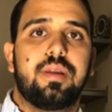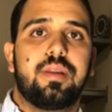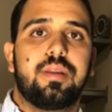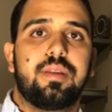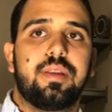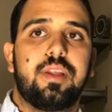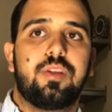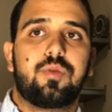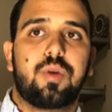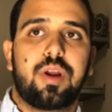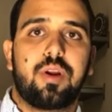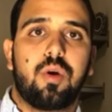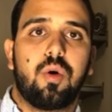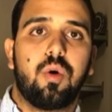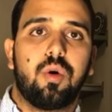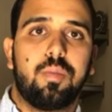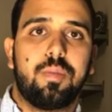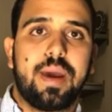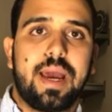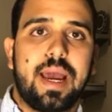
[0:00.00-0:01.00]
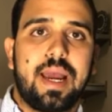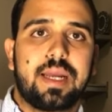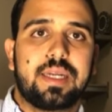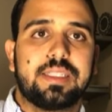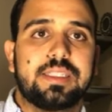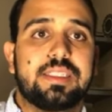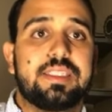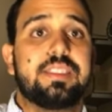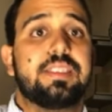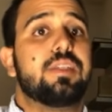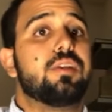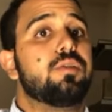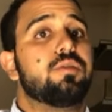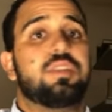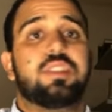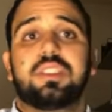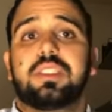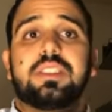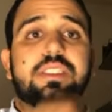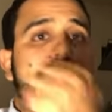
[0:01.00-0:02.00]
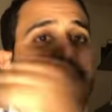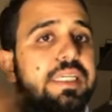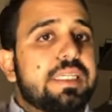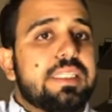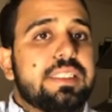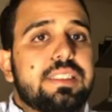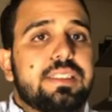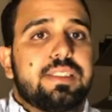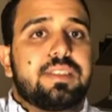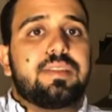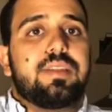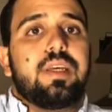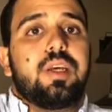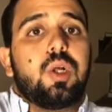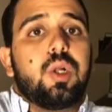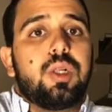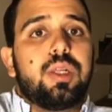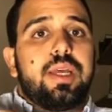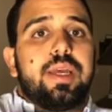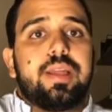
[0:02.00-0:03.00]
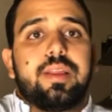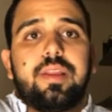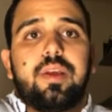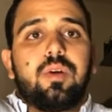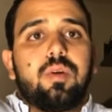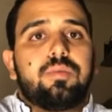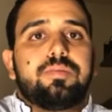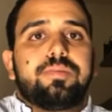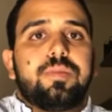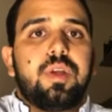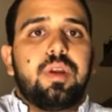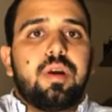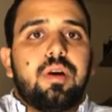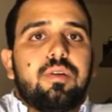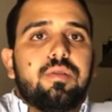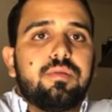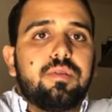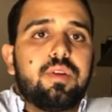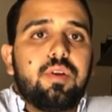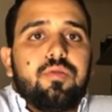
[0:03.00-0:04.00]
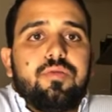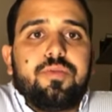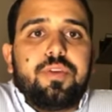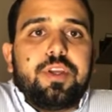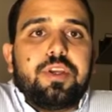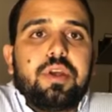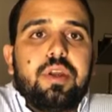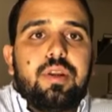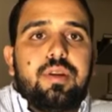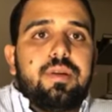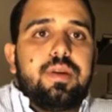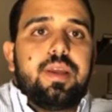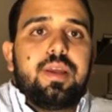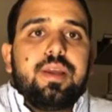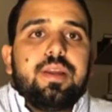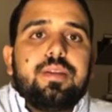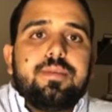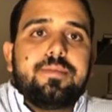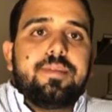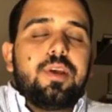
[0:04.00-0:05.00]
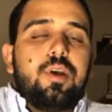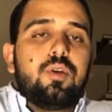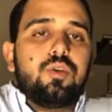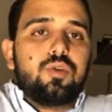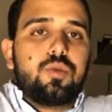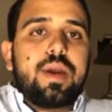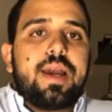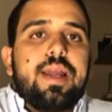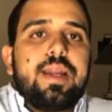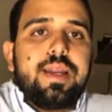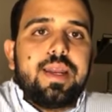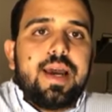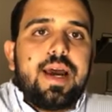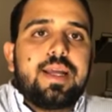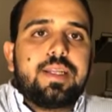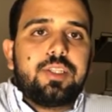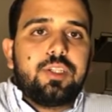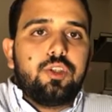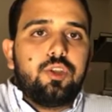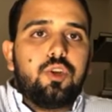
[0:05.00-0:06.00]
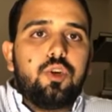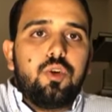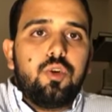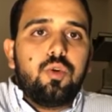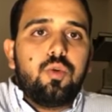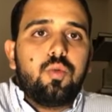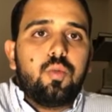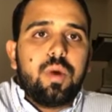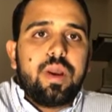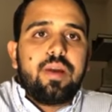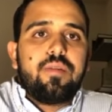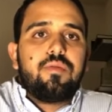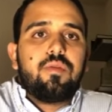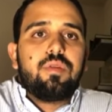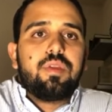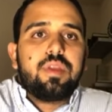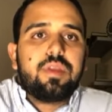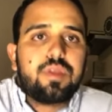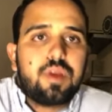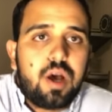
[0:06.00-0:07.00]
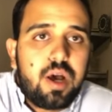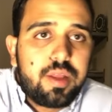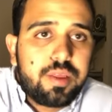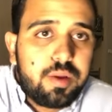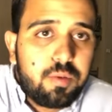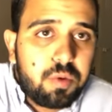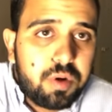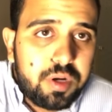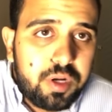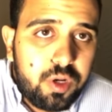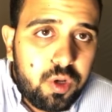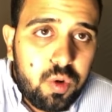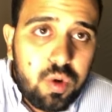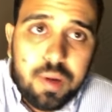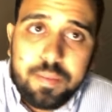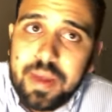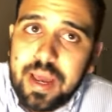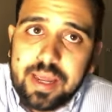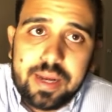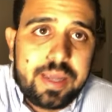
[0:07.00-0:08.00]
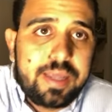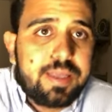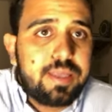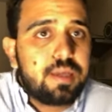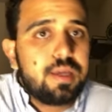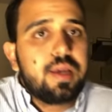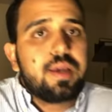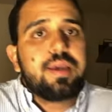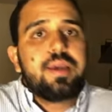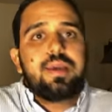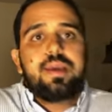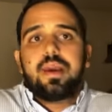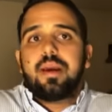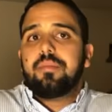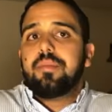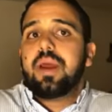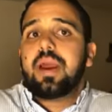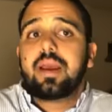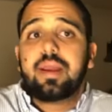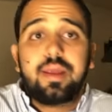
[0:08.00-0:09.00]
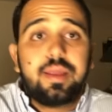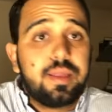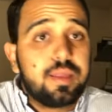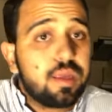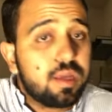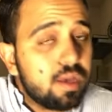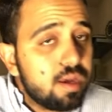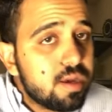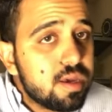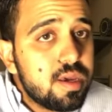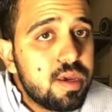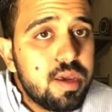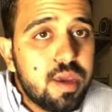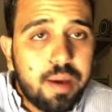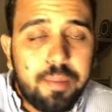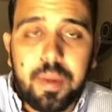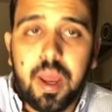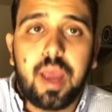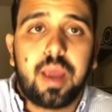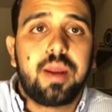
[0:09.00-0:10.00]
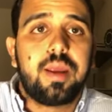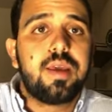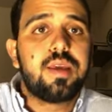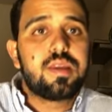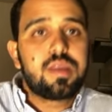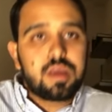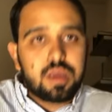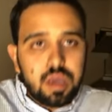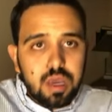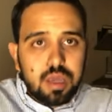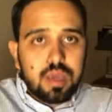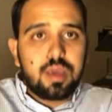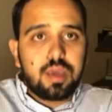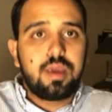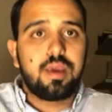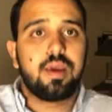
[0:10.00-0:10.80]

They try to hold back, and they'll just sit still, and they'll fidget, and they'll try not to do whatever they thought they were going to do. I'm not going to eat the cookie. I'm not going to eat the cookie. I'm not going to eat the cookie.